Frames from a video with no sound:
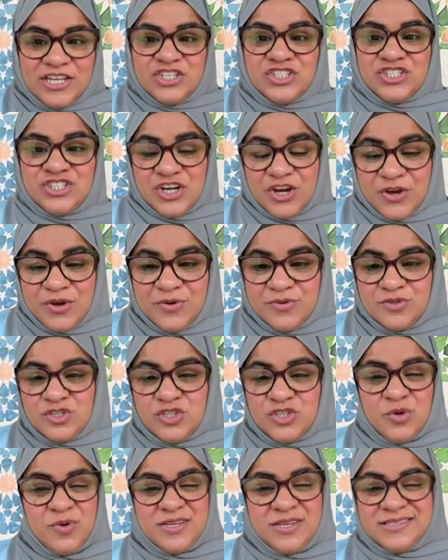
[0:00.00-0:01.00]
Owen
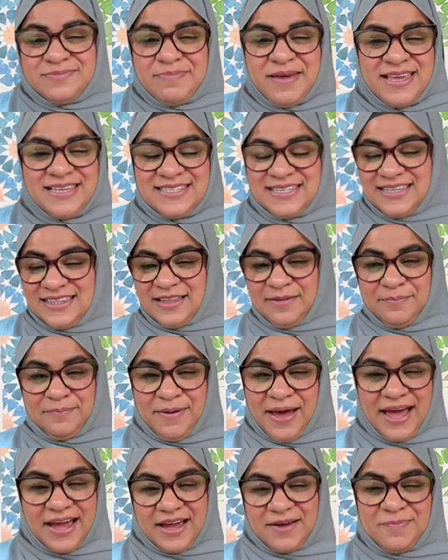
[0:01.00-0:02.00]
Jones, who is
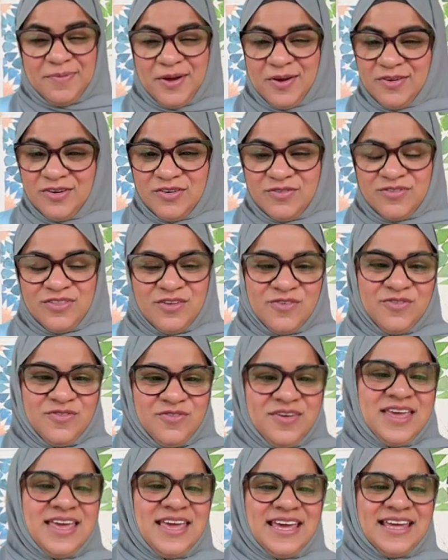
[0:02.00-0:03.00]
basically the backbone
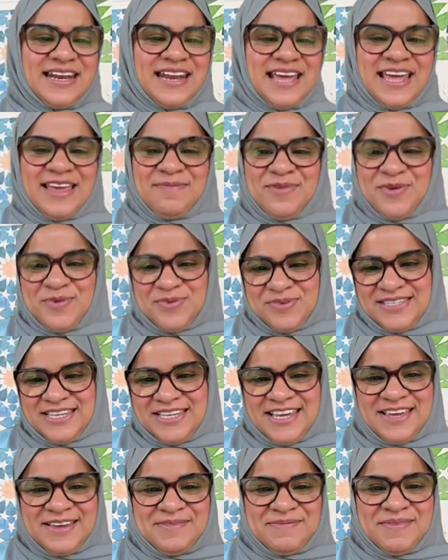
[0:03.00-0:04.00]
of the
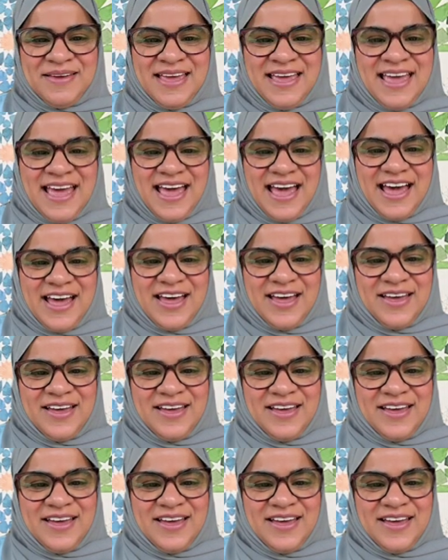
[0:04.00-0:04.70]
V&A Museum,